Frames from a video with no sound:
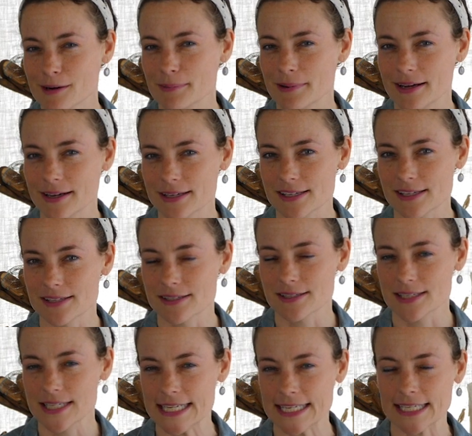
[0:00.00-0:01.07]
our bodies
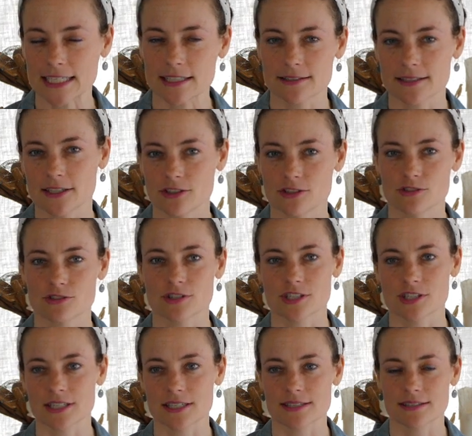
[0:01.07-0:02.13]
and eating clean,
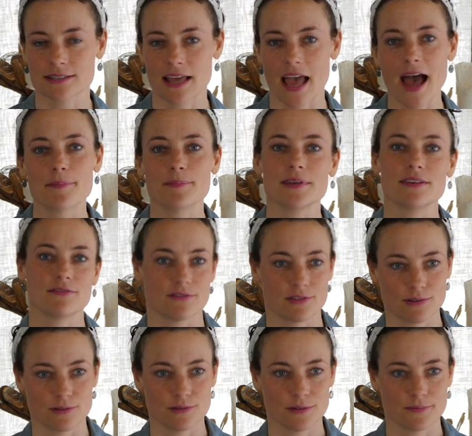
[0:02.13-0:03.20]
nutritious, happy
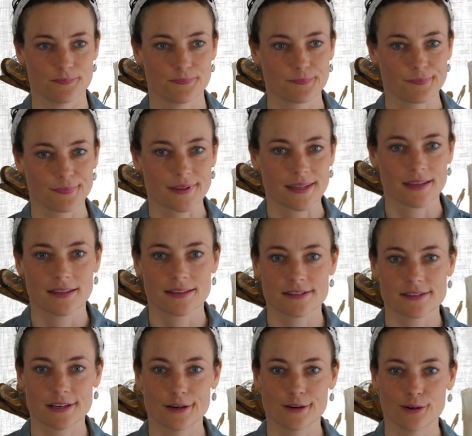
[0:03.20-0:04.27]
food.
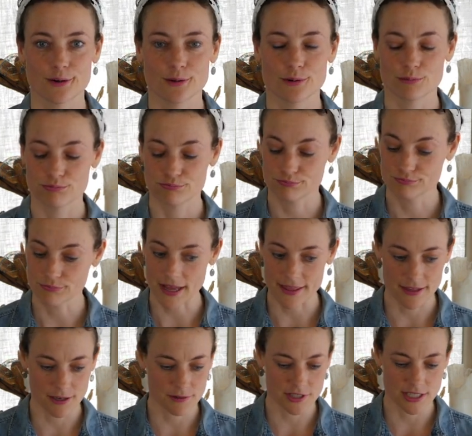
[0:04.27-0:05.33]
So I
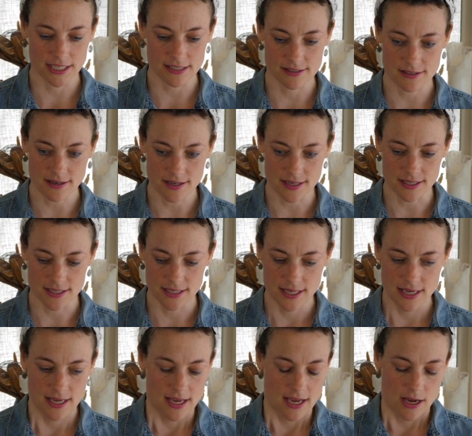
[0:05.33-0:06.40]
think we should get started.
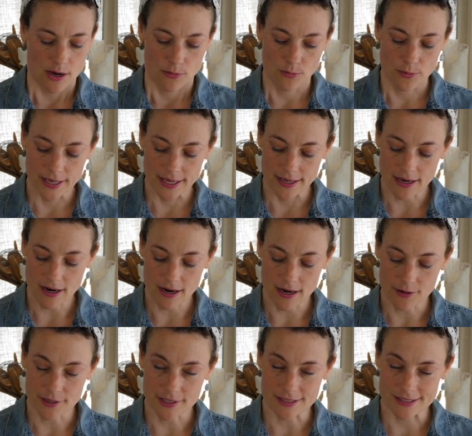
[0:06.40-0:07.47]
We are
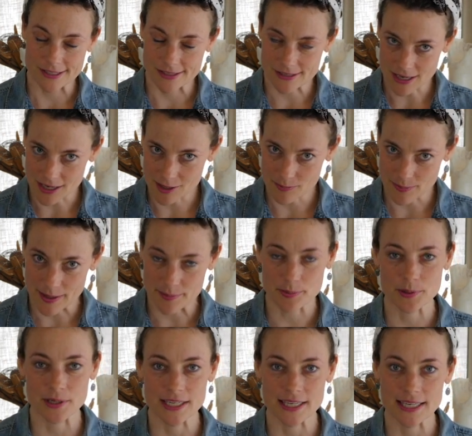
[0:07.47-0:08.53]
going to start by
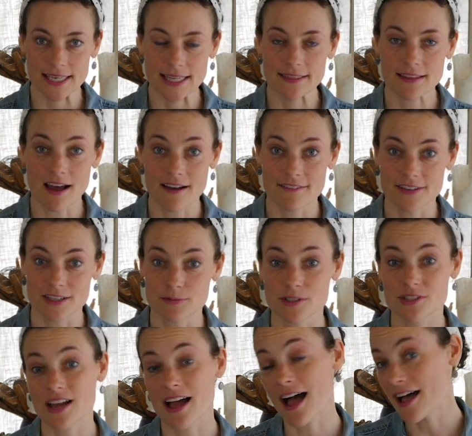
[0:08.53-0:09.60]
preheating the oven,
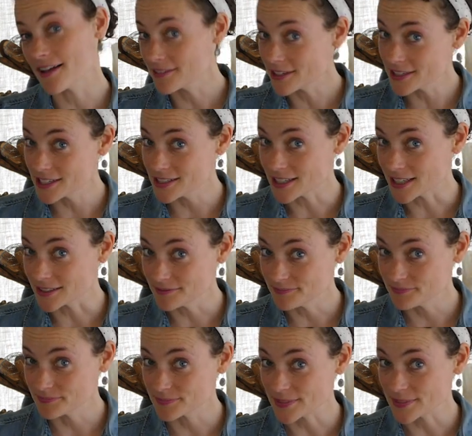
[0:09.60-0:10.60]
which I've already done